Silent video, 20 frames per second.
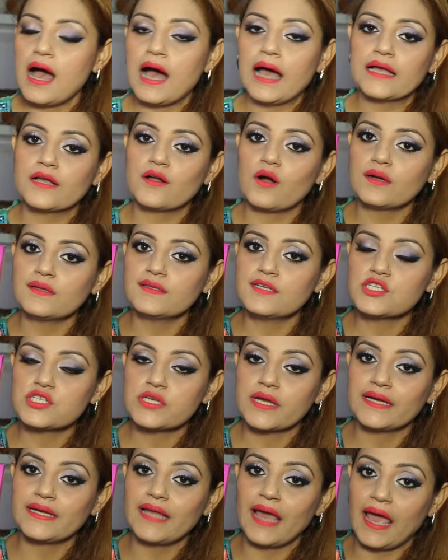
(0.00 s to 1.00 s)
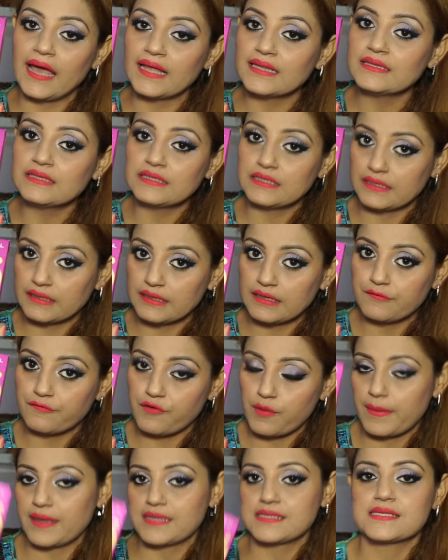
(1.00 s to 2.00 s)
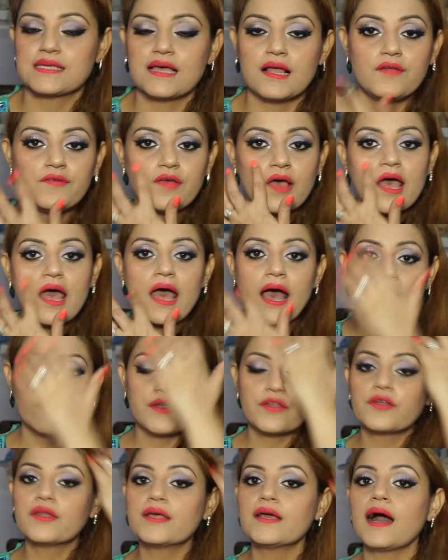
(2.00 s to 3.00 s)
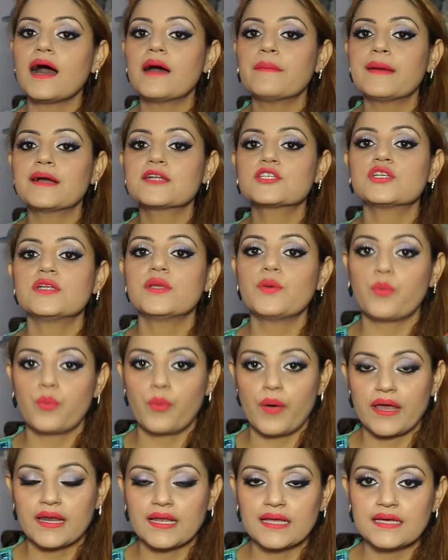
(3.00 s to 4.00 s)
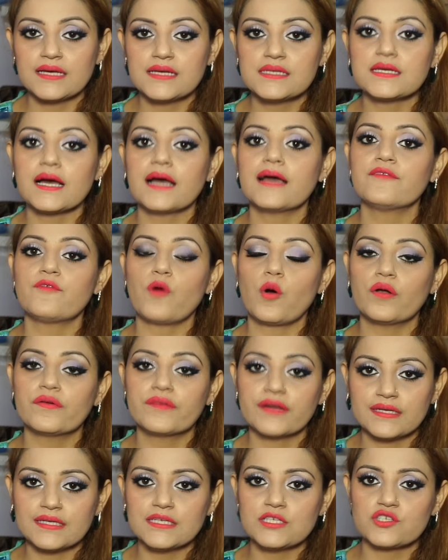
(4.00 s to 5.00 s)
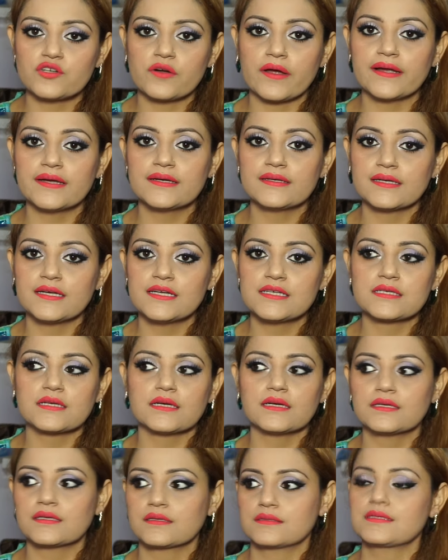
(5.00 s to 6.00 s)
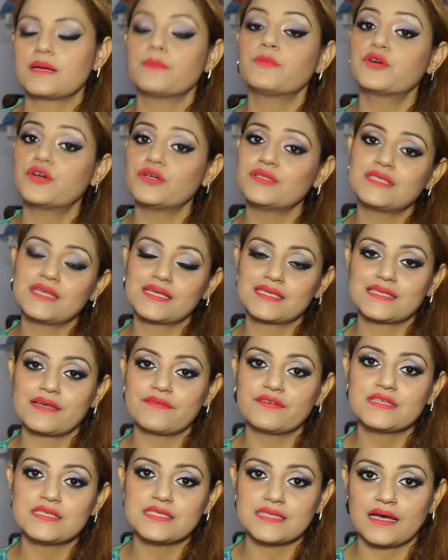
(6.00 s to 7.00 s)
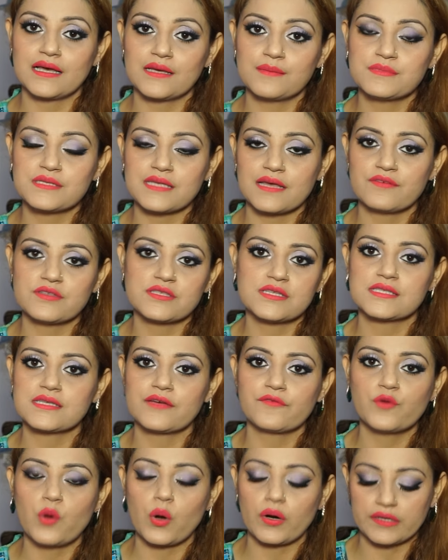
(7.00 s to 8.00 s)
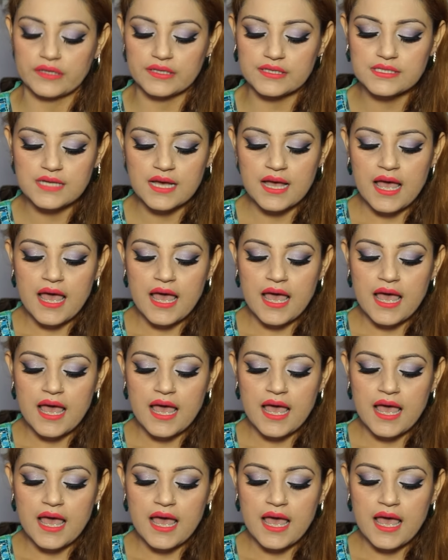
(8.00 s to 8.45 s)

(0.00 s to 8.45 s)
I got the shade M3 for myself, and today I'm actually wearing it. I have already tried it some good 6-7 times ever since I've got it,